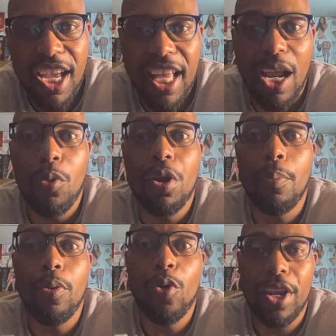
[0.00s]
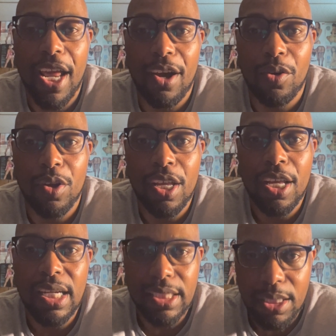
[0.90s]
and I want to point out
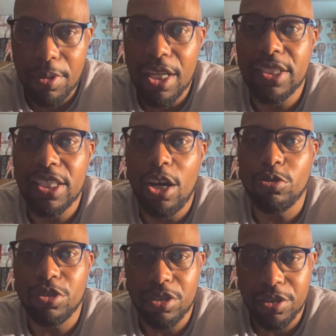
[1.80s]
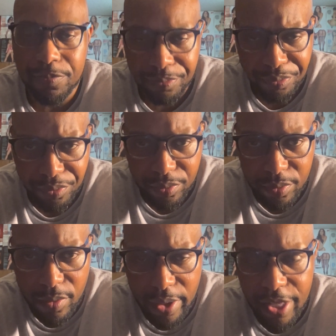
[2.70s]
some of their soldiers.
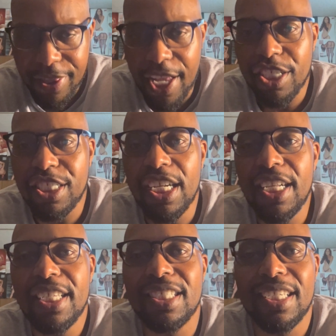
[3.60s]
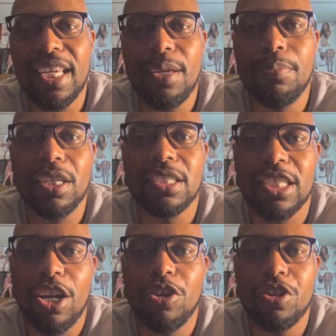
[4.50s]
Their agenda is to keep a
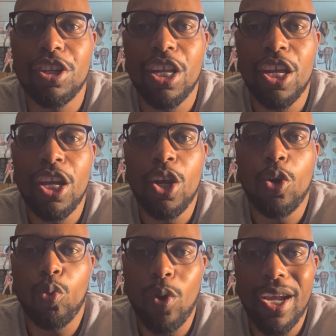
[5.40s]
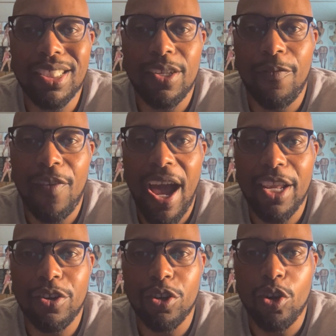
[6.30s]
certain race of
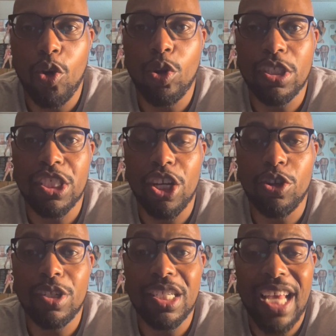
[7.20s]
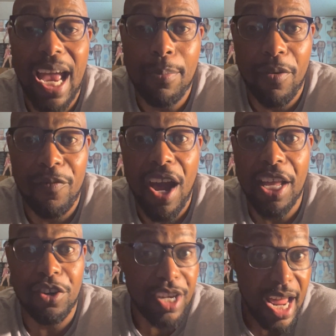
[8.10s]
fighter or a certain type of
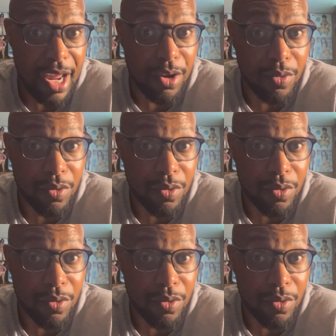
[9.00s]
fighter down,